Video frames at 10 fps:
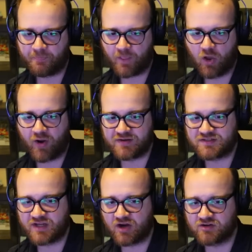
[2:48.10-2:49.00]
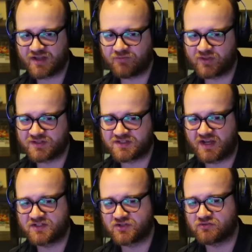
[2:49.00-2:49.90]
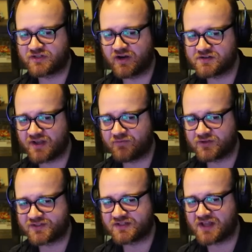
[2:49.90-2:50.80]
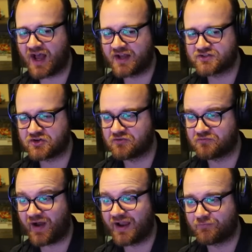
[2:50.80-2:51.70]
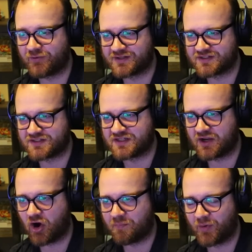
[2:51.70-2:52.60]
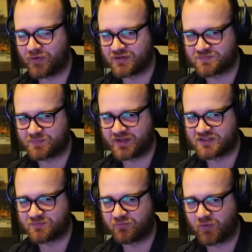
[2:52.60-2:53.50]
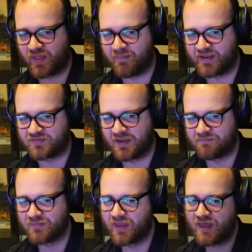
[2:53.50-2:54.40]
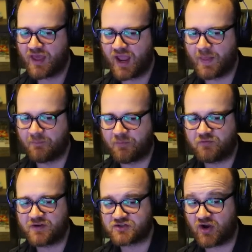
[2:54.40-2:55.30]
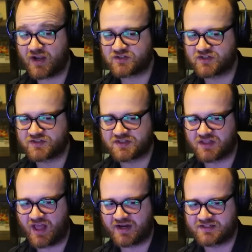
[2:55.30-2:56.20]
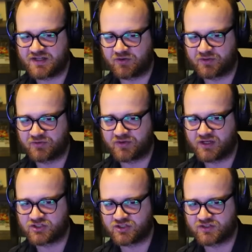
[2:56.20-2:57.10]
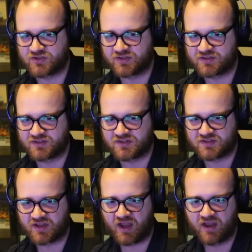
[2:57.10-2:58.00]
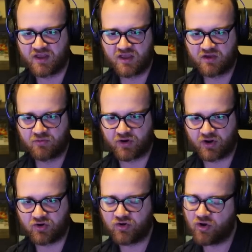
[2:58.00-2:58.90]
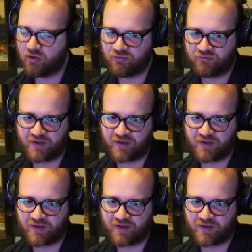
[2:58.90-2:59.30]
Okay, Daredevil is nice. So Daredevil says on turn 5, we get to see our opponent's plays before they make them. And then Professor X lets us lock down a location. So I think this is we're gonna Nova